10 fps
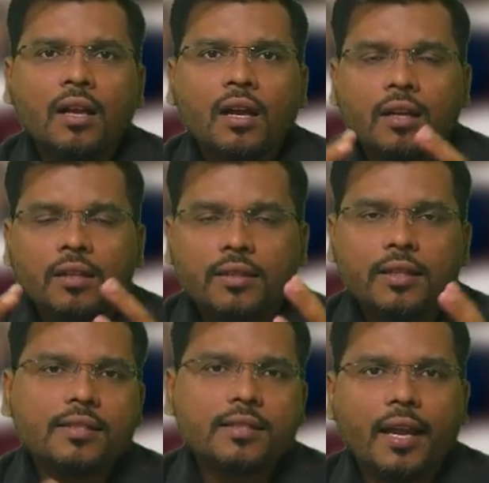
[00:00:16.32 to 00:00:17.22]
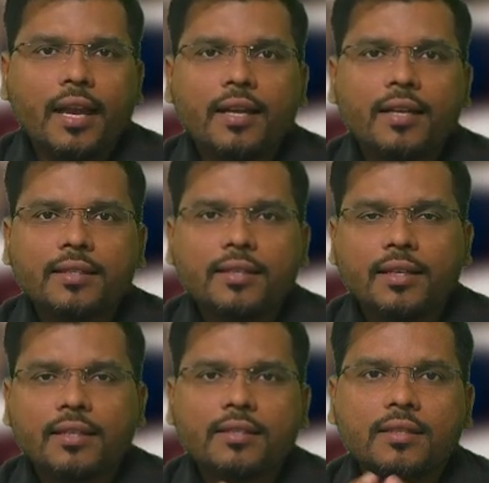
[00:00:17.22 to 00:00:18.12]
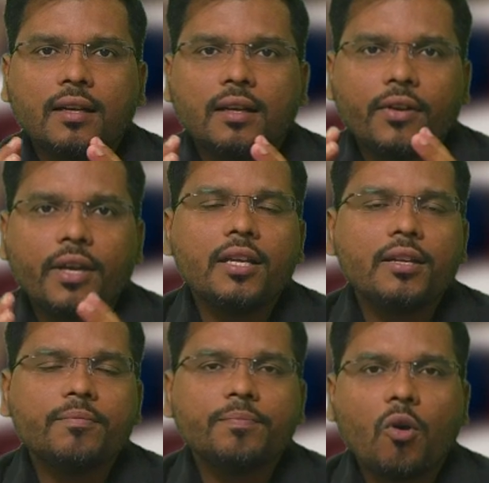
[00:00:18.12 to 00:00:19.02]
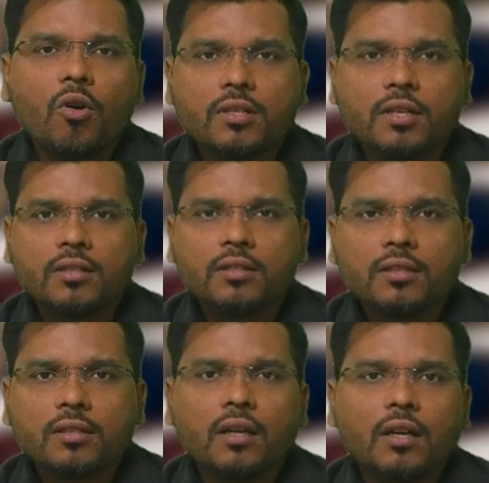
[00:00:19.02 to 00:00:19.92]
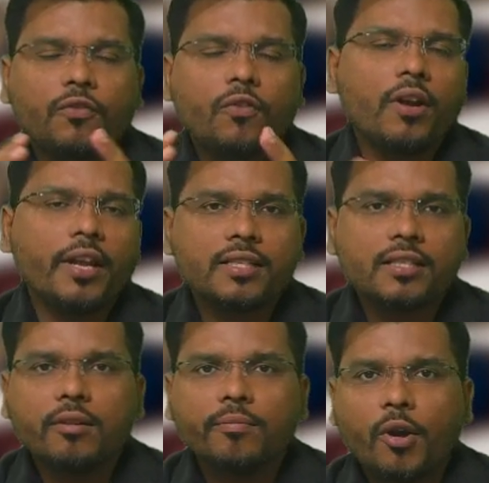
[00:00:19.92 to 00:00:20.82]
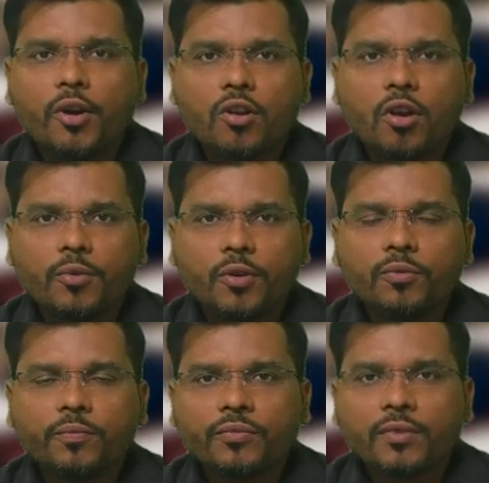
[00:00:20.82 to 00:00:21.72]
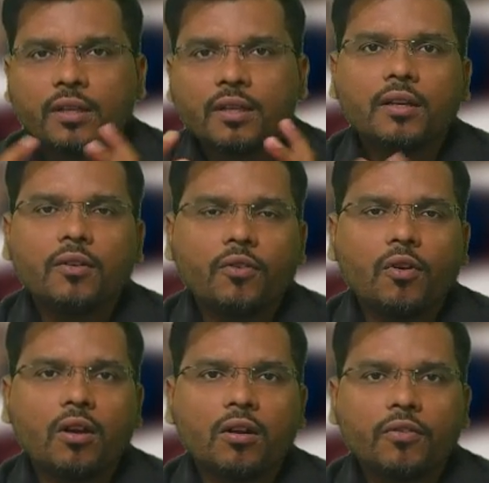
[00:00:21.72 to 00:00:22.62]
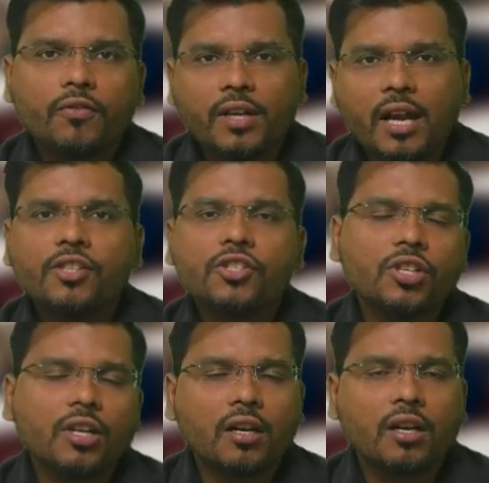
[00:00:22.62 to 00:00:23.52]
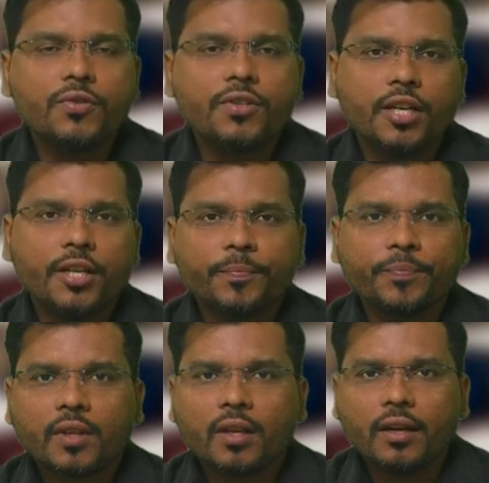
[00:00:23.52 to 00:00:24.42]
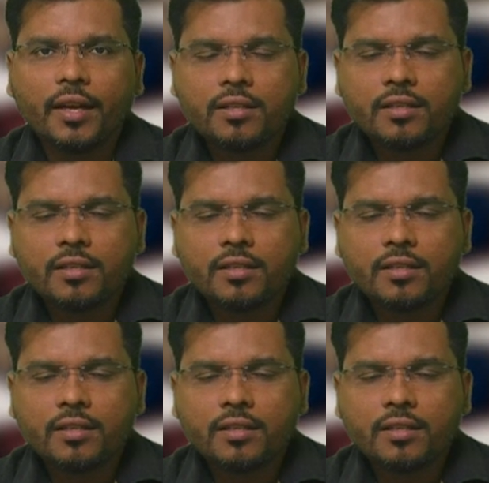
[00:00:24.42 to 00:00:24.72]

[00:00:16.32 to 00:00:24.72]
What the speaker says: This AS is very important for exam point of view, for financial accounting, right?